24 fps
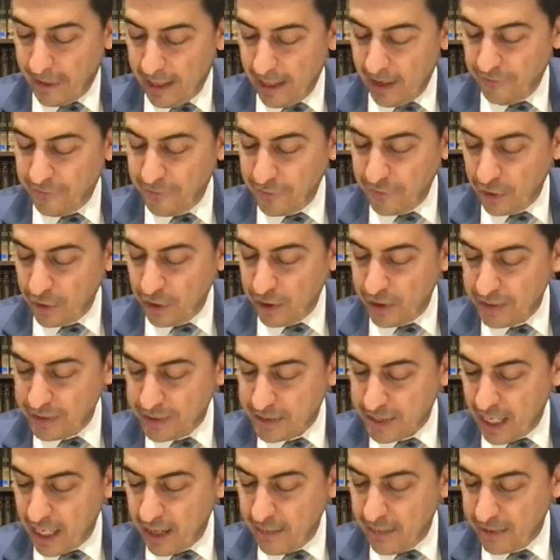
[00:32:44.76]
if you're going to
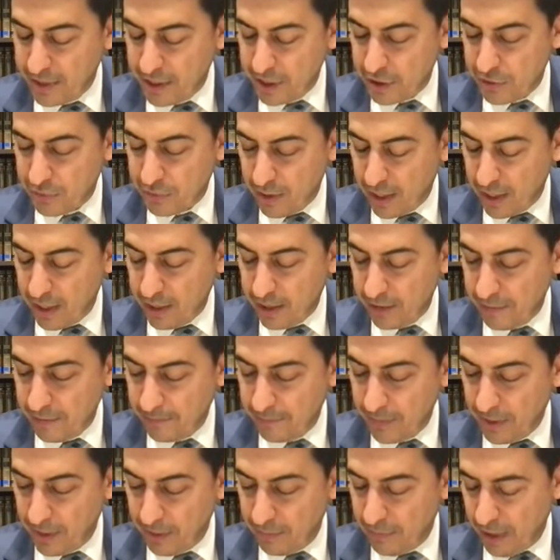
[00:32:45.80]
say B'Tishrei,
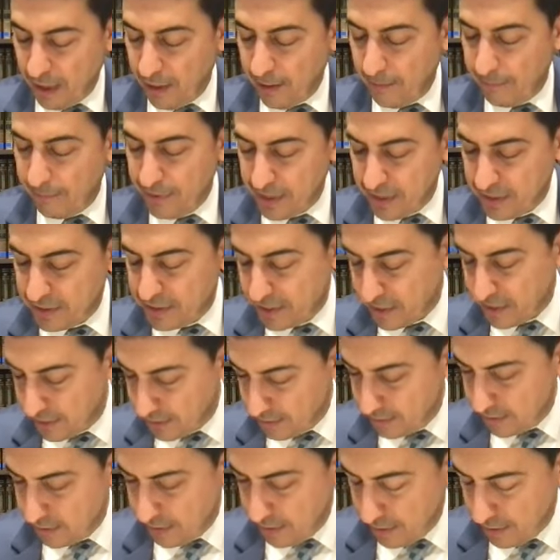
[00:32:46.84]
uh, uh,
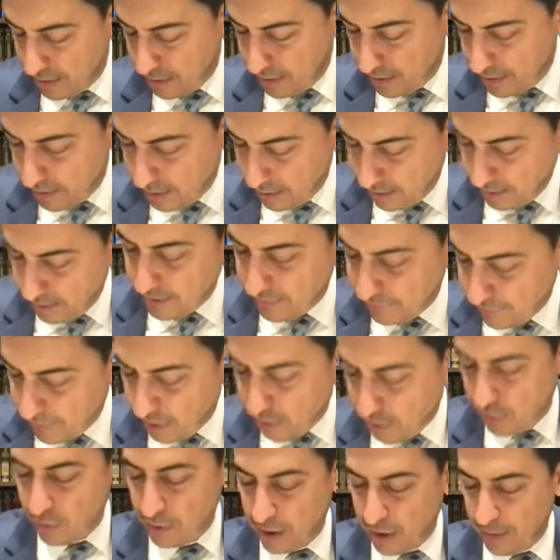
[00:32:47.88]
B'Nissan, uh, uh,
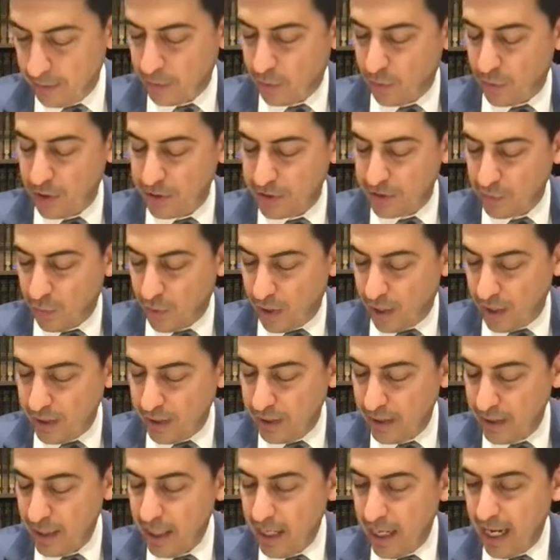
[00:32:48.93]
Nivra HaOlam, according to
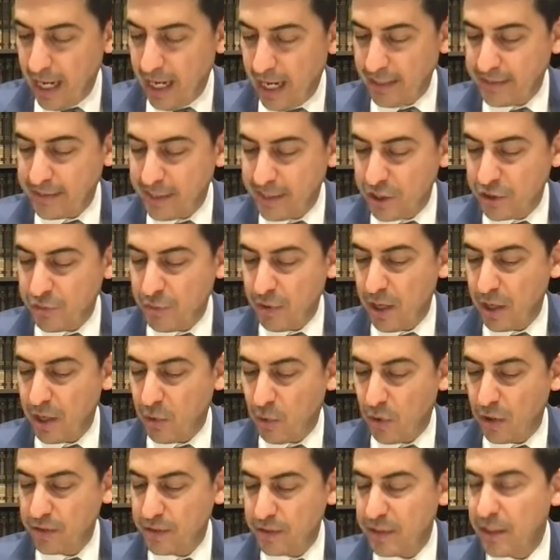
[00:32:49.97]
one, and Tishrei
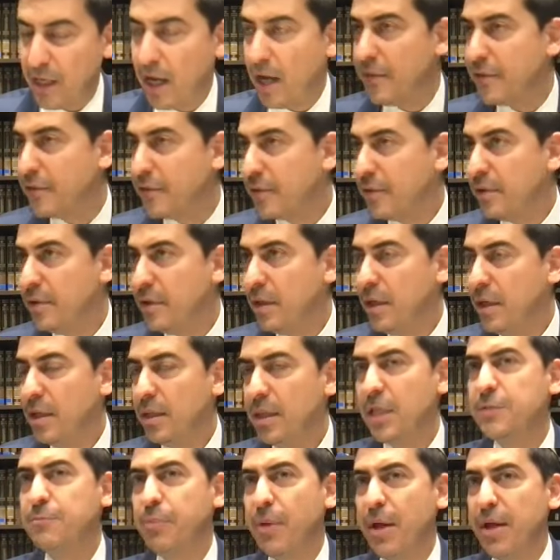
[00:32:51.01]
according to the other,
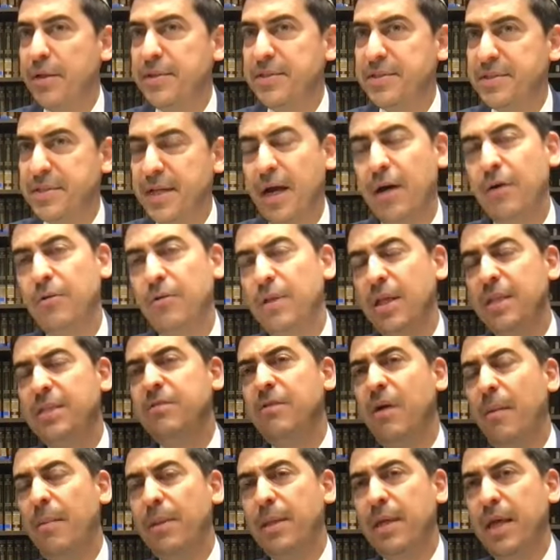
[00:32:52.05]
let's play this out. Let's
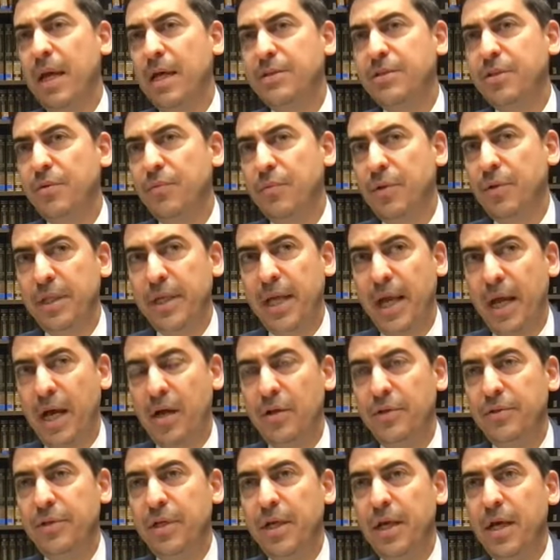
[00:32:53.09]
say Rabbi Eliezer really
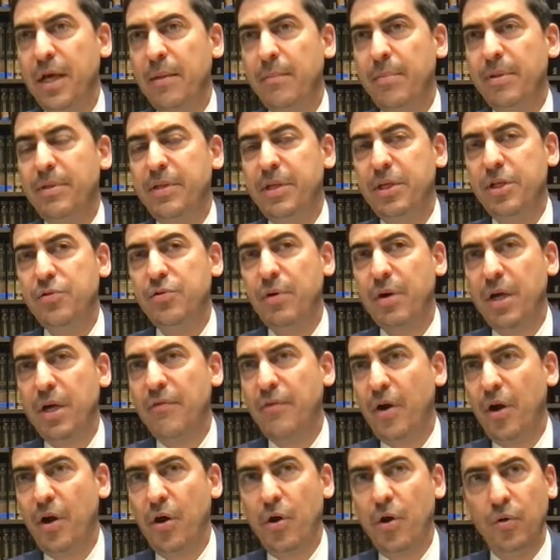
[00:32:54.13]
held B'Tishrei
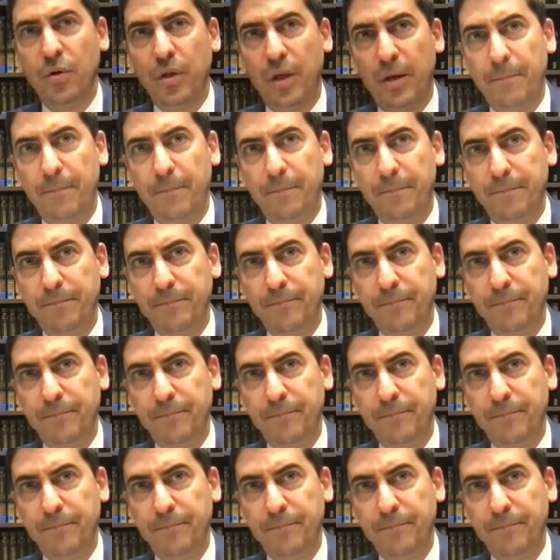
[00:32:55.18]
Nivra HaOlam.